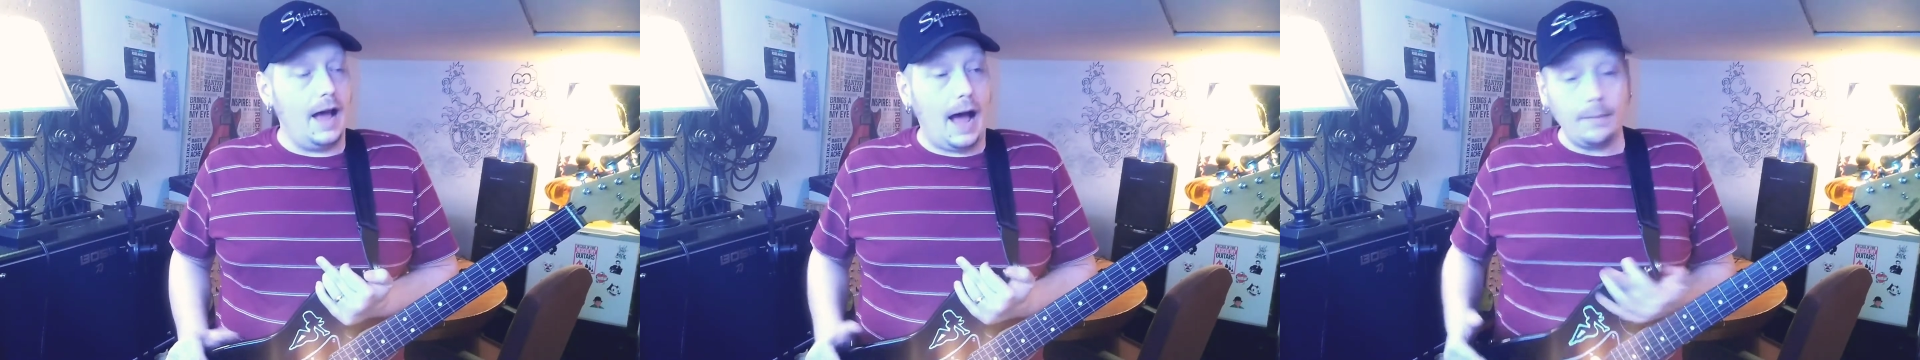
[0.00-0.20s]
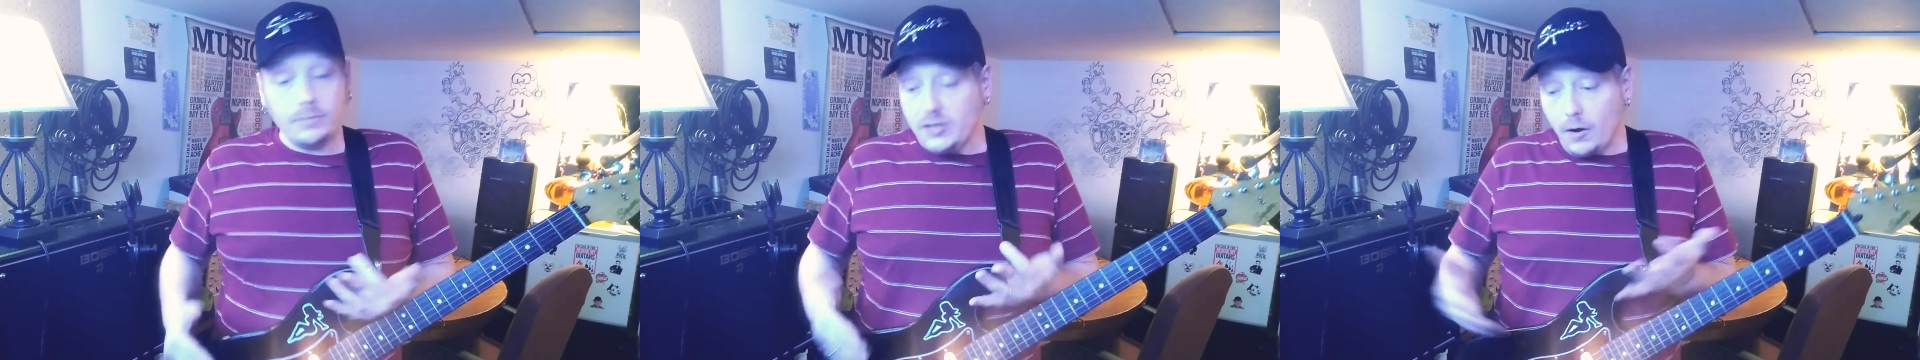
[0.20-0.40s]

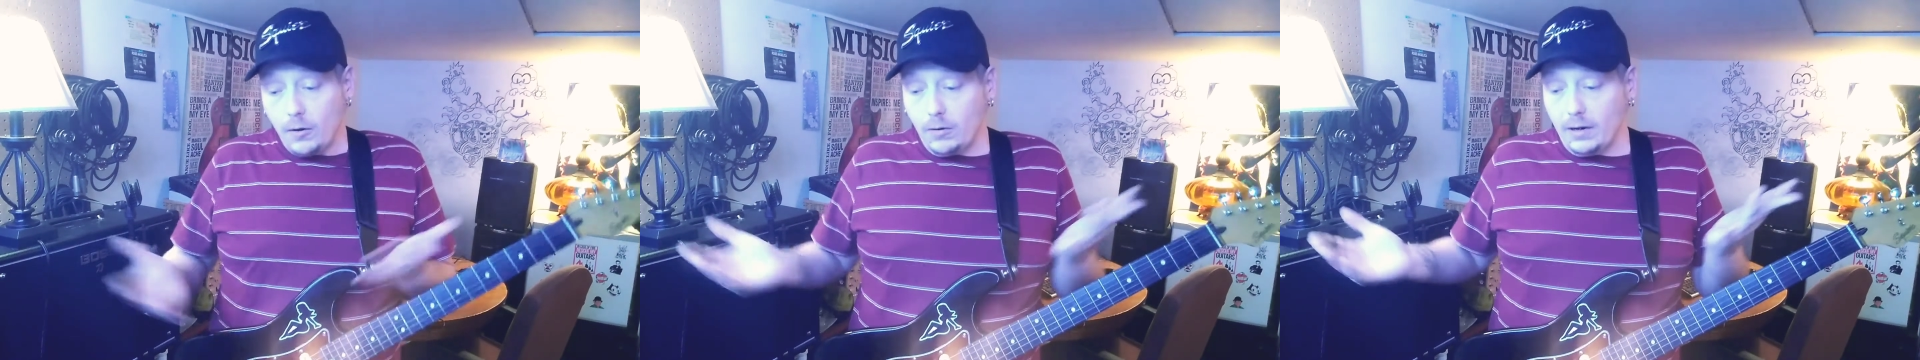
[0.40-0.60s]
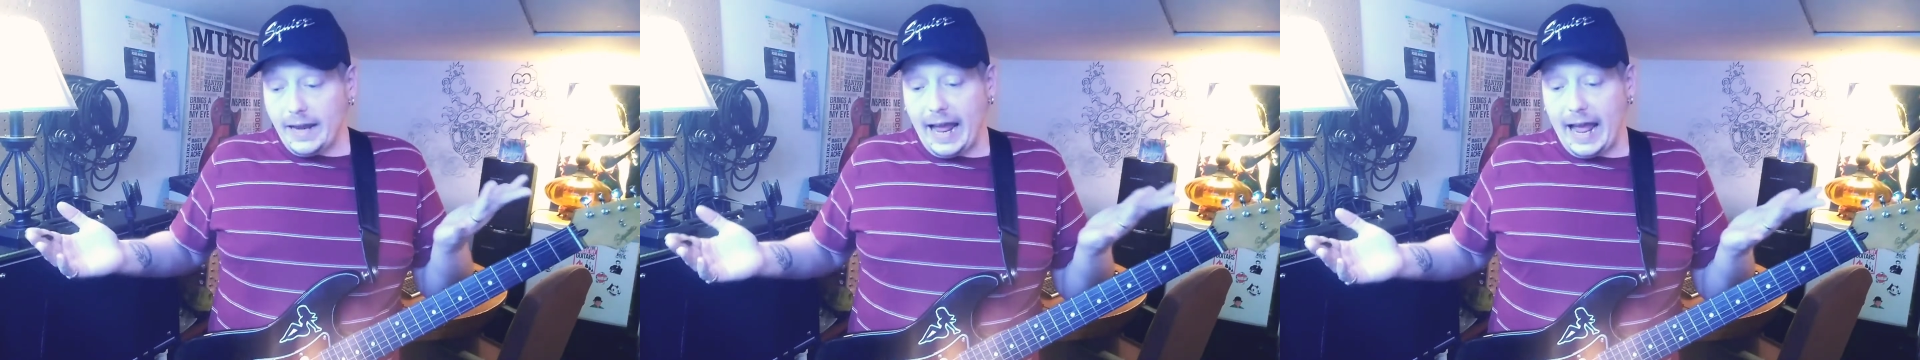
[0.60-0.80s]
I'm
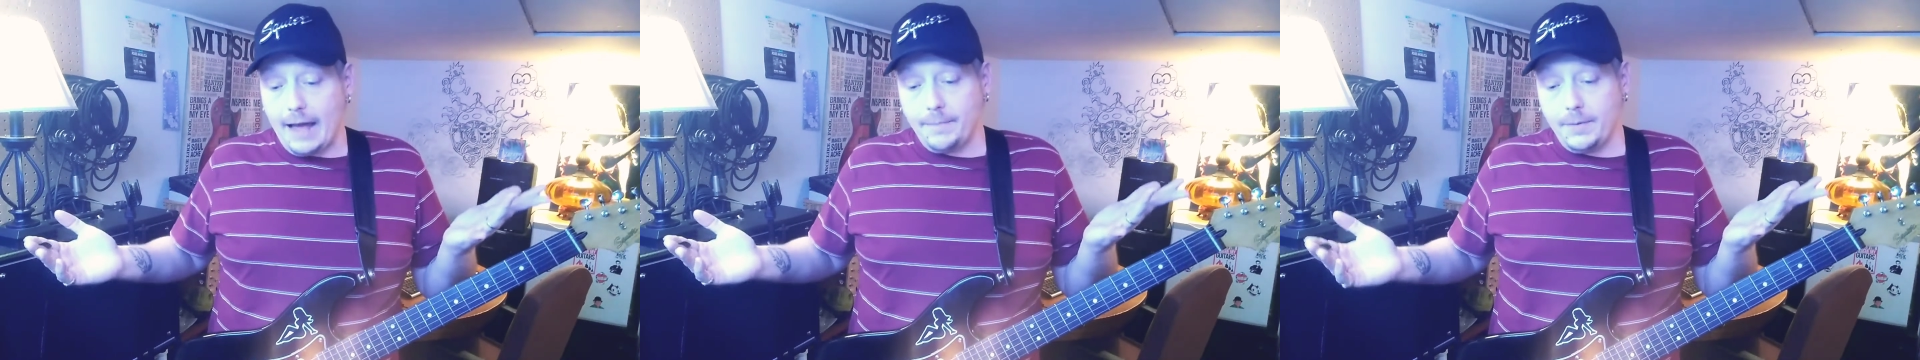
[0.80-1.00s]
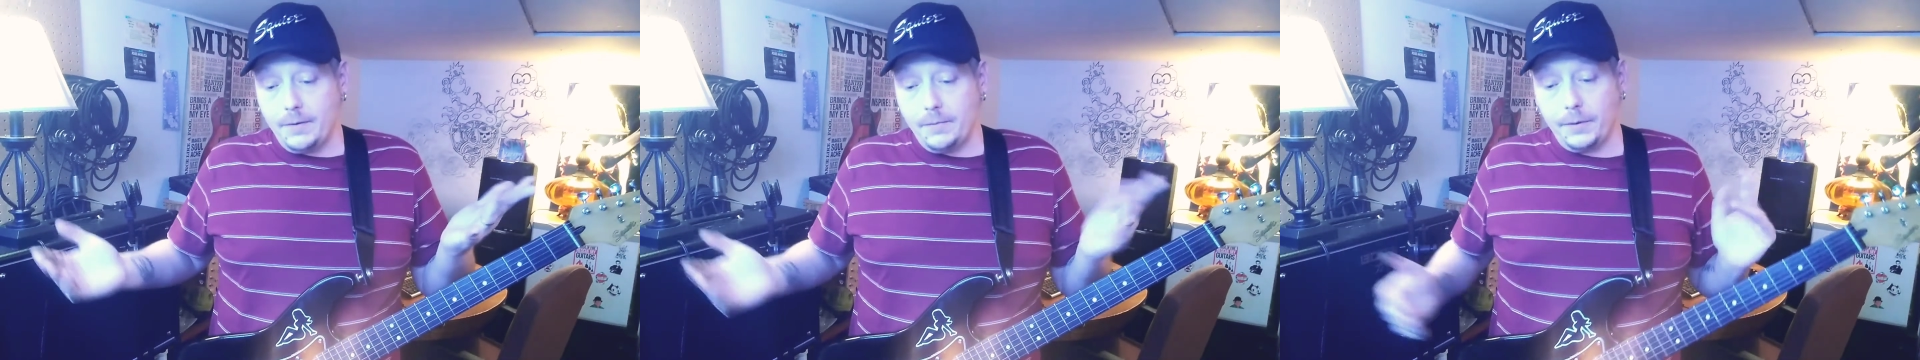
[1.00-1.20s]
totally
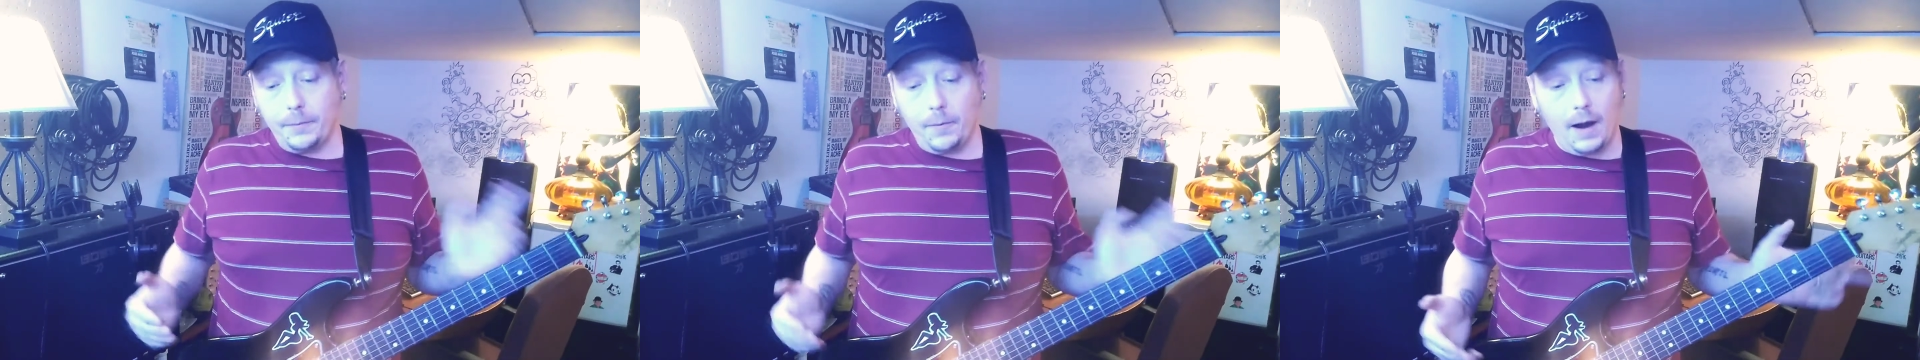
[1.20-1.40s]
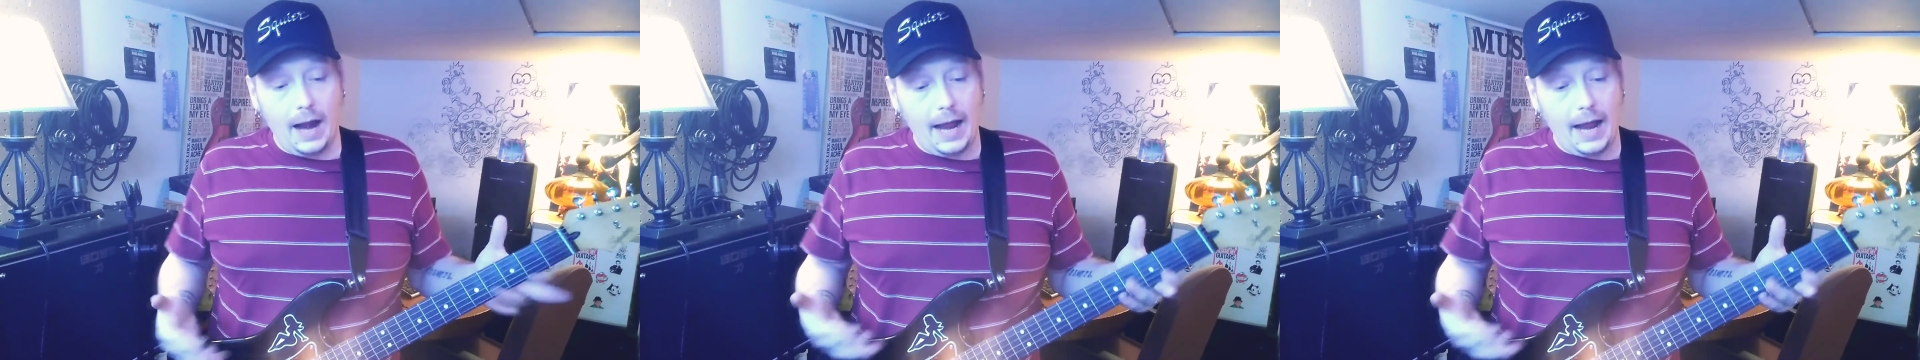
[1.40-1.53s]
happy with where